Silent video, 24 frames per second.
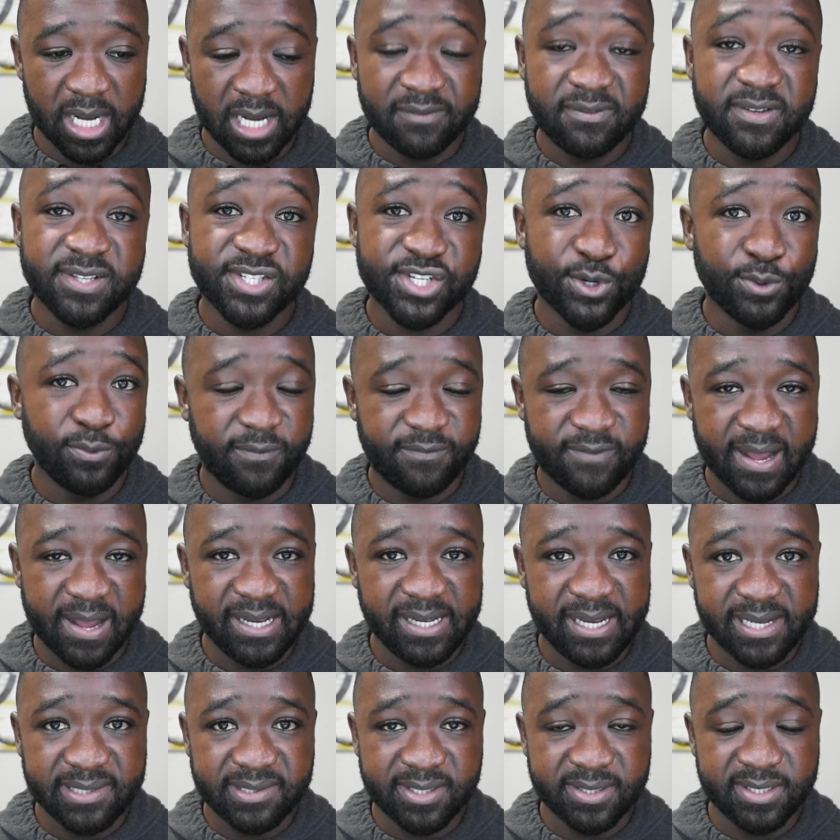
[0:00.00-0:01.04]
of his own
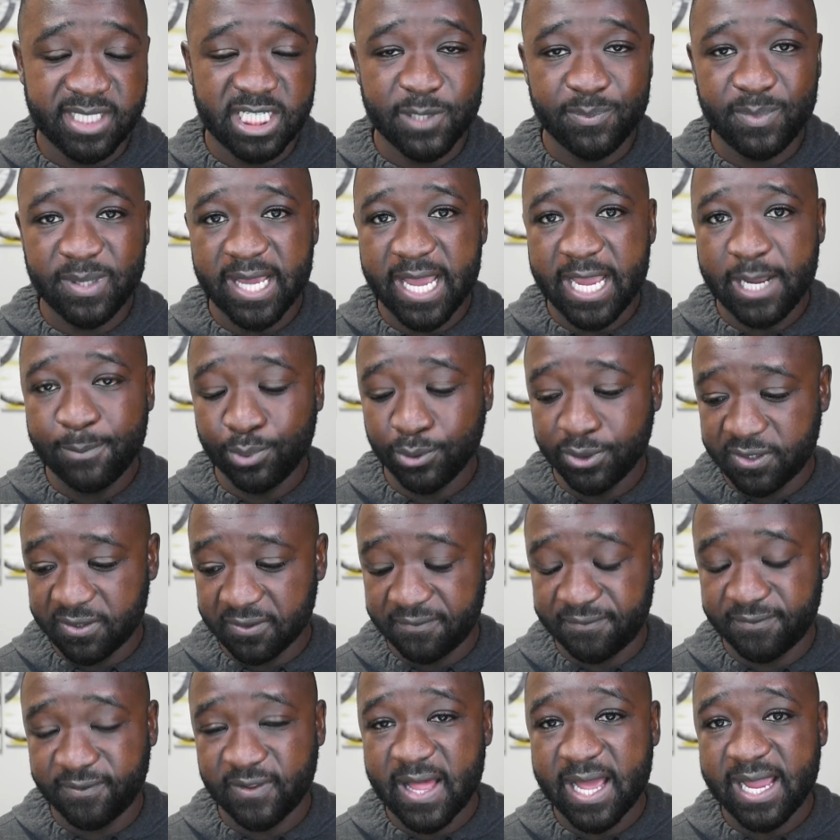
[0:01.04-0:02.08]
finances to be able to
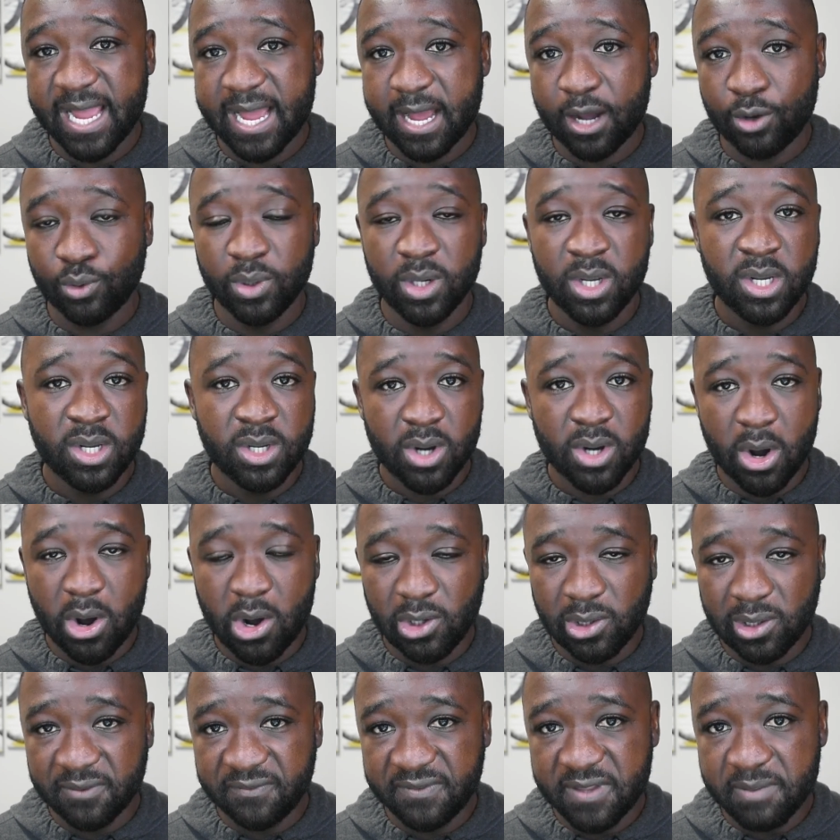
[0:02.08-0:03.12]
fly out
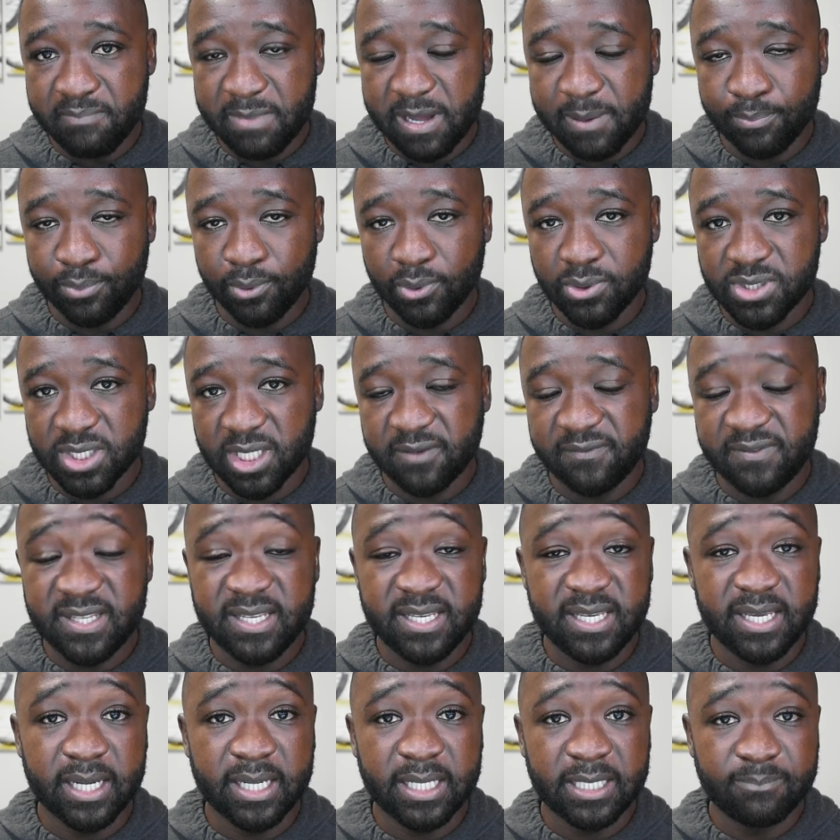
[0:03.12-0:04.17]
all of the members of
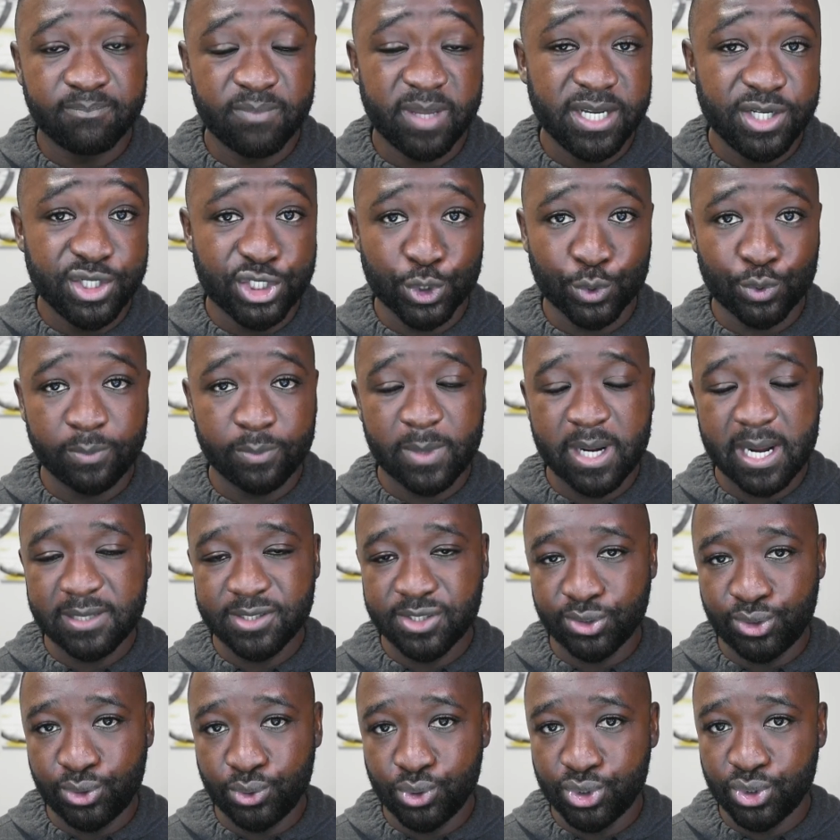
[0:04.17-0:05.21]
the interim
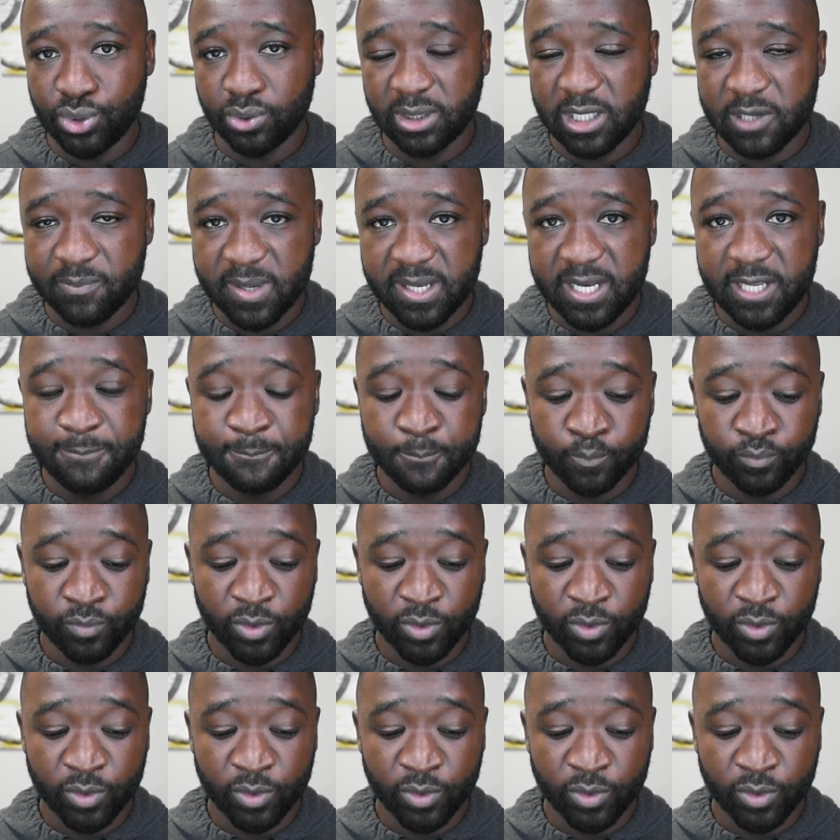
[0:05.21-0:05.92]
constitutional committee,